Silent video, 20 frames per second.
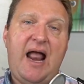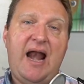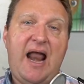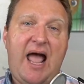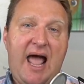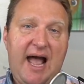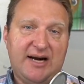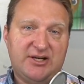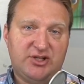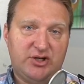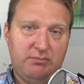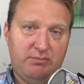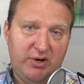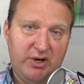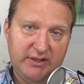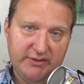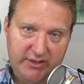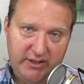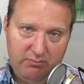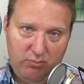and actually
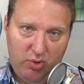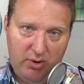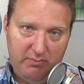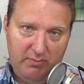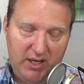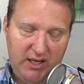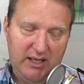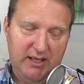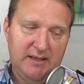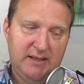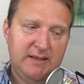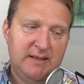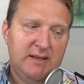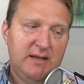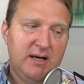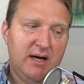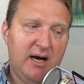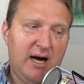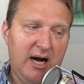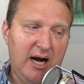brings in more money.
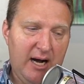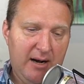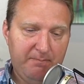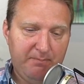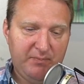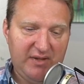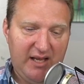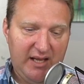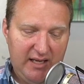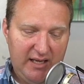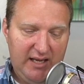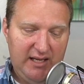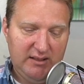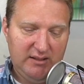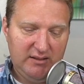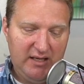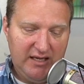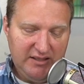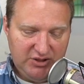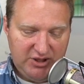Um, and,
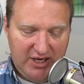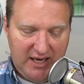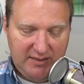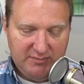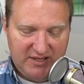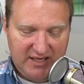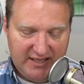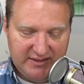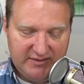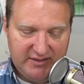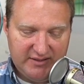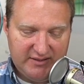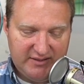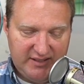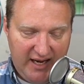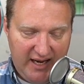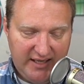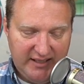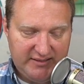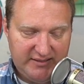and, and James has this
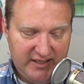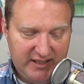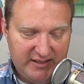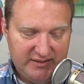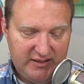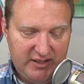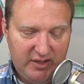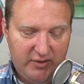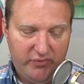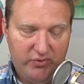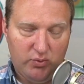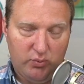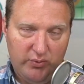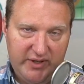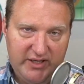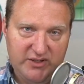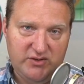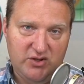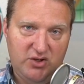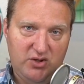saying he says, you know, the
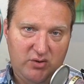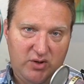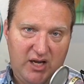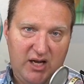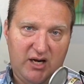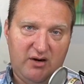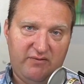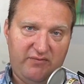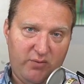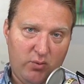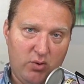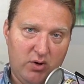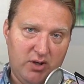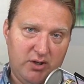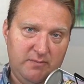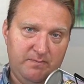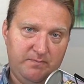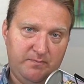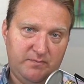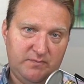reason you can't
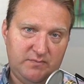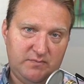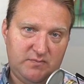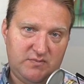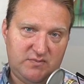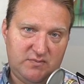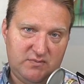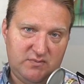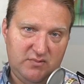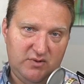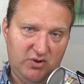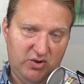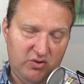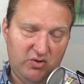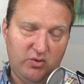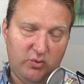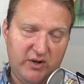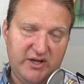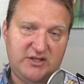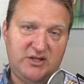afford,
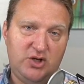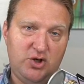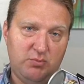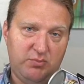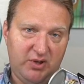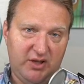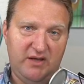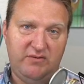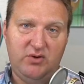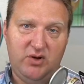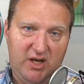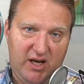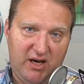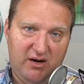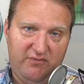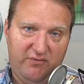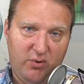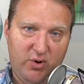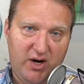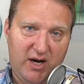the reason you believe you
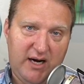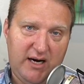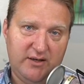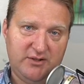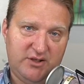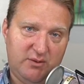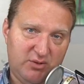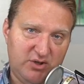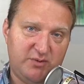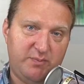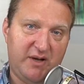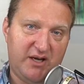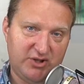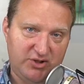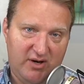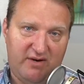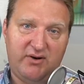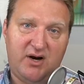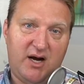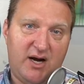can't afford to hire someone is
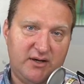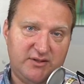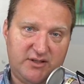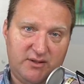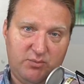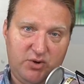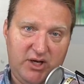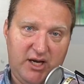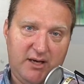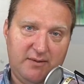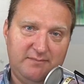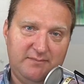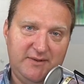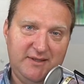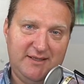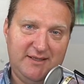because you haven't hired someone yet.